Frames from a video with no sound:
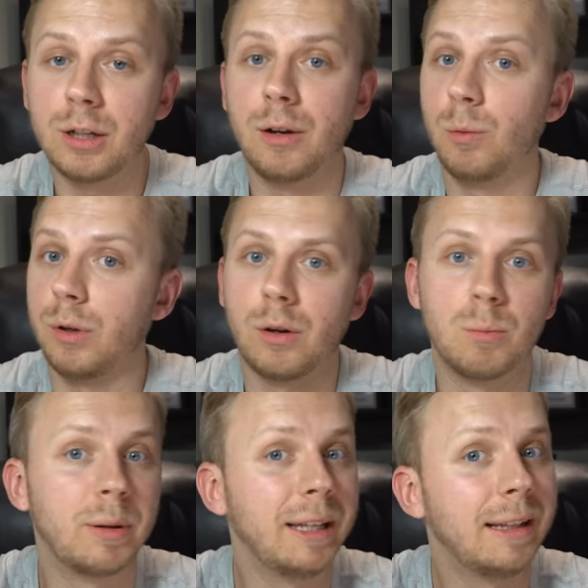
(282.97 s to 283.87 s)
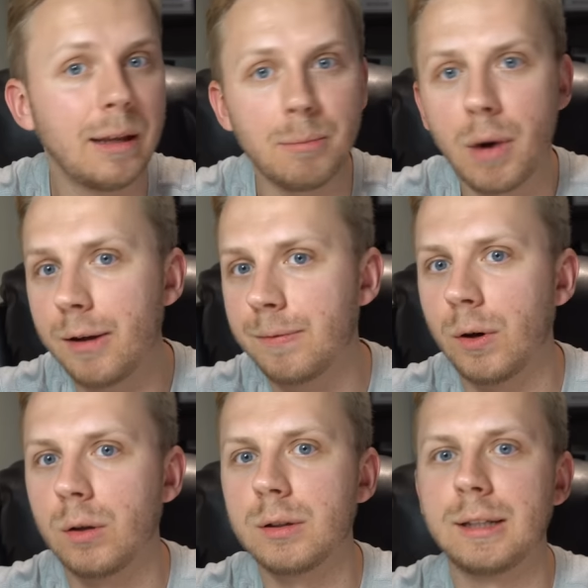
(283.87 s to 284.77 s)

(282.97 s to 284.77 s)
and it was completely my fault.